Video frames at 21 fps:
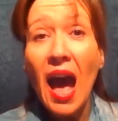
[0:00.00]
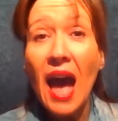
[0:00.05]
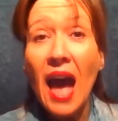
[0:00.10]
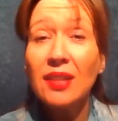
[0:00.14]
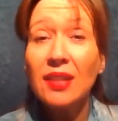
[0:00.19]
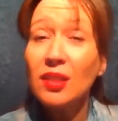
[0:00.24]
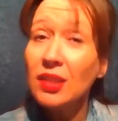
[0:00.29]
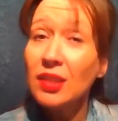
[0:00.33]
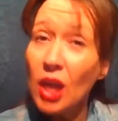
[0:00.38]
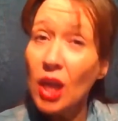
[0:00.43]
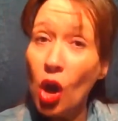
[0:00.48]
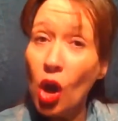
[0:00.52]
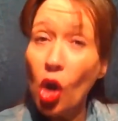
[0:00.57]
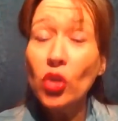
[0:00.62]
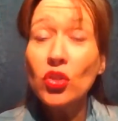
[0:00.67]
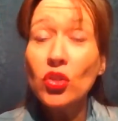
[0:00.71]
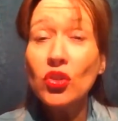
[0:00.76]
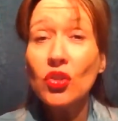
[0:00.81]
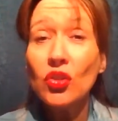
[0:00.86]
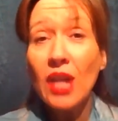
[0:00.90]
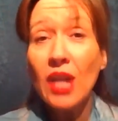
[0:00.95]
And he
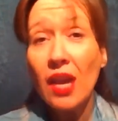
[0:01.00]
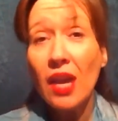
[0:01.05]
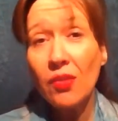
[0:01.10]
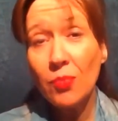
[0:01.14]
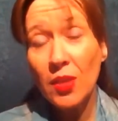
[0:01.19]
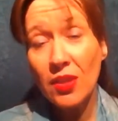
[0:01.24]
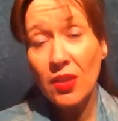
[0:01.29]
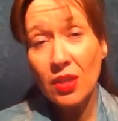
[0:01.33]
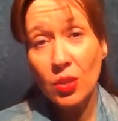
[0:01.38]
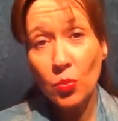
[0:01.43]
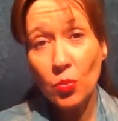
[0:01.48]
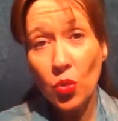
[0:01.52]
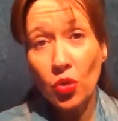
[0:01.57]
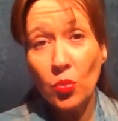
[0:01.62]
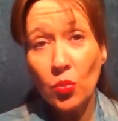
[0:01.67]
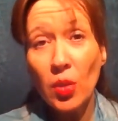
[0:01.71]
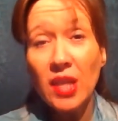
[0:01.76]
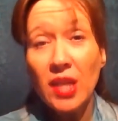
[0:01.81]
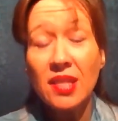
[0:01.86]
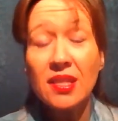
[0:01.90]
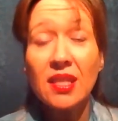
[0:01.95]
also gave me this
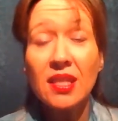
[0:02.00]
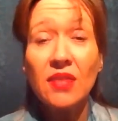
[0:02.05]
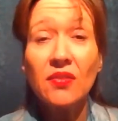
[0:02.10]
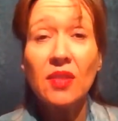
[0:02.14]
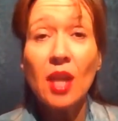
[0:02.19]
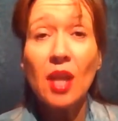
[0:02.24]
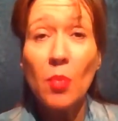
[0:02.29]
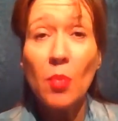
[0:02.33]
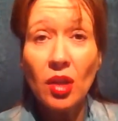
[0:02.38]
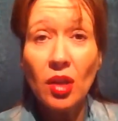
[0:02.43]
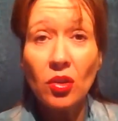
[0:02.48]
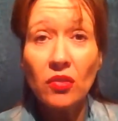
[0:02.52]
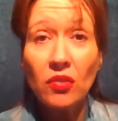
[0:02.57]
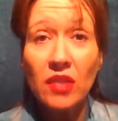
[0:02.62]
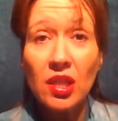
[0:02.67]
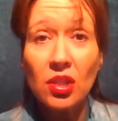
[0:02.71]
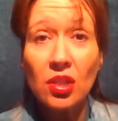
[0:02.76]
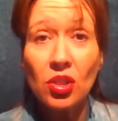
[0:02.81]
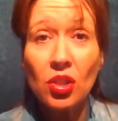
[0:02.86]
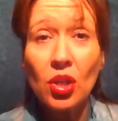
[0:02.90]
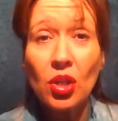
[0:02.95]
book by Stephen
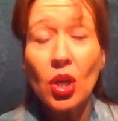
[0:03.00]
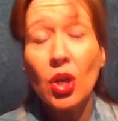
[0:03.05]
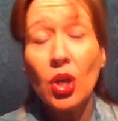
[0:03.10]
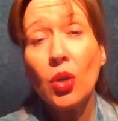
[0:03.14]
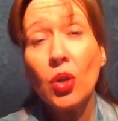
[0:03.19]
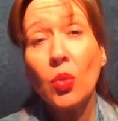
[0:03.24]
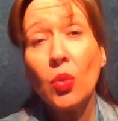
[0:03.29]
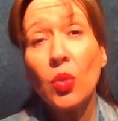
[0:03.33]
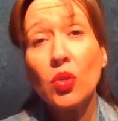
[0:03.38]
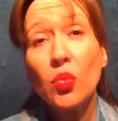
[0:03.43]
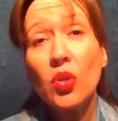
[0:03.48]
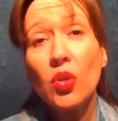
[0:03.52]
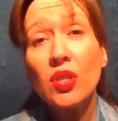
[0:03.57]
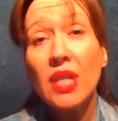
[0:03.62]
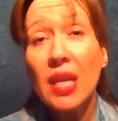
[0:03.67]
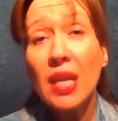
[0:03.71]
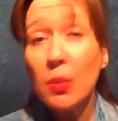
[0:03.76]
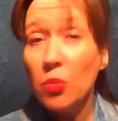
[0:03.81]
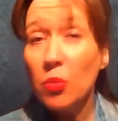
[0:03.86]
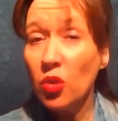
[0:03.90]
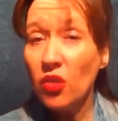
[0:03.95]
Nachmanovich, which
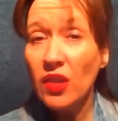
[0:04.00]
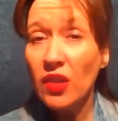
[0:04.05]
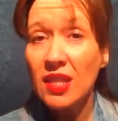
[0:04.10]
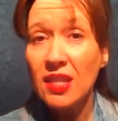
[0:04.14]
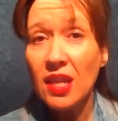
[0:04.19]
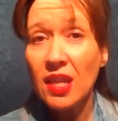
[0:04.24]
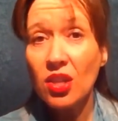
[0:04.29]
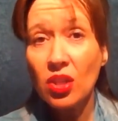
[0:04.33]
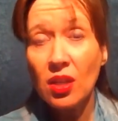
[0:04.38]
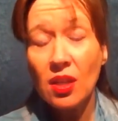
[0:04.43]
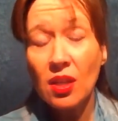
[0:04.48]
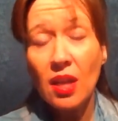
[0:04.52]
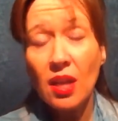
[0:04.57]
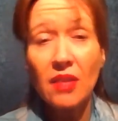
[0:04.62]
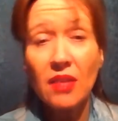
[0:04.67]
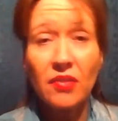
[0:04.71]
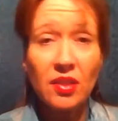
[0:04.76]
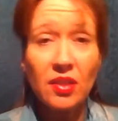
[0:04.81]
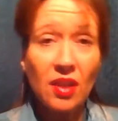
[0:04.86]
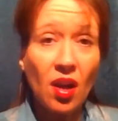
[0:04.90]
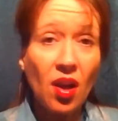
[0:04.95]
was Improvisation in
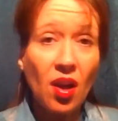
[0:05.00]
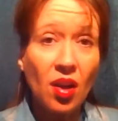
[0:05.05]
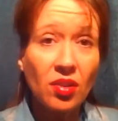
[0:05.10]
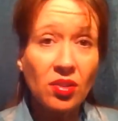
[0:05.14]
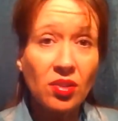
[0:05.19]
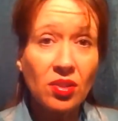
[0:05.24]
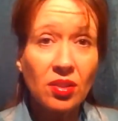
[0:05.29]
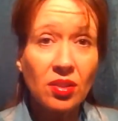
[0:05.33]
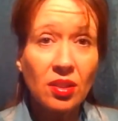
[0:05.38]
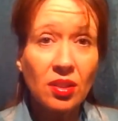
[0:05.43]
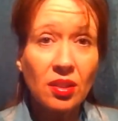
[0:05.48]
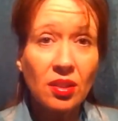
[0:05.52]
Life and Art.